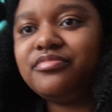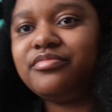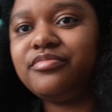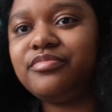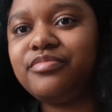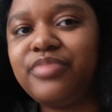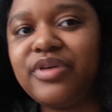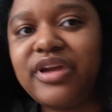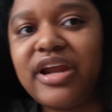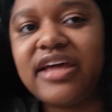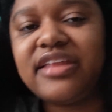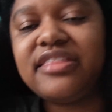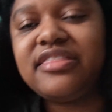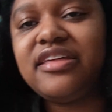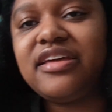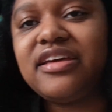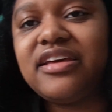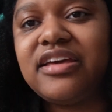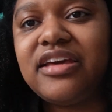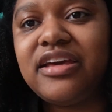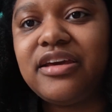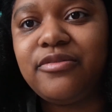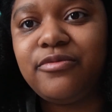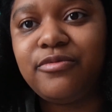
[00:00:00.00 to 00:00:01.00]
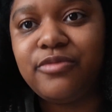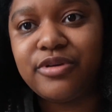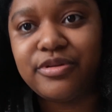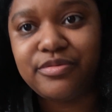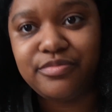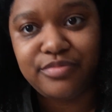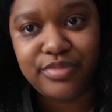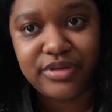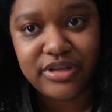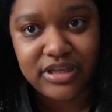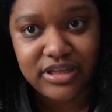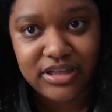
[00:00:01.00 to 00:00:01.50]
But I think it would
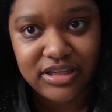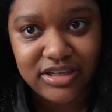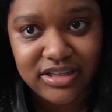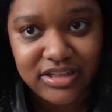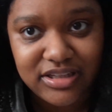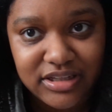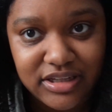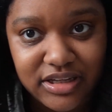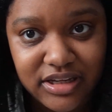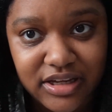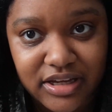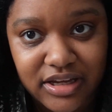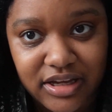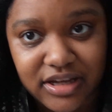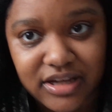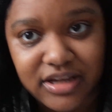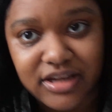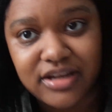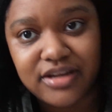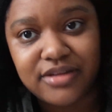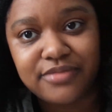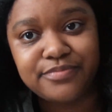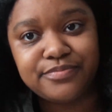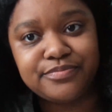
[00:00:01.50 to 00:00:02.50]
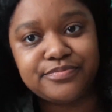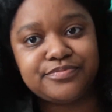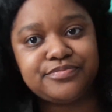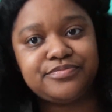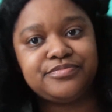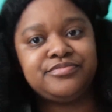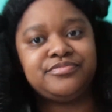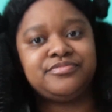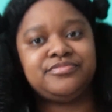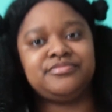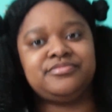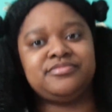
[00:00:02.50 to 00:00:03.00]
be,
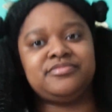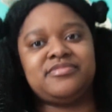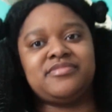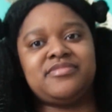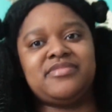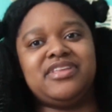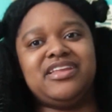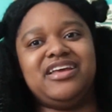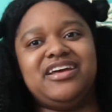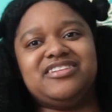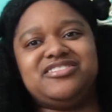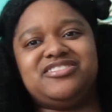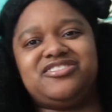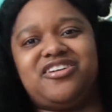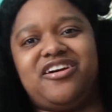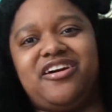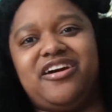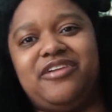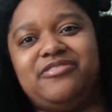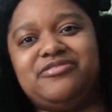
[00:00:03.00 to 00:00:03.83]
sorry, I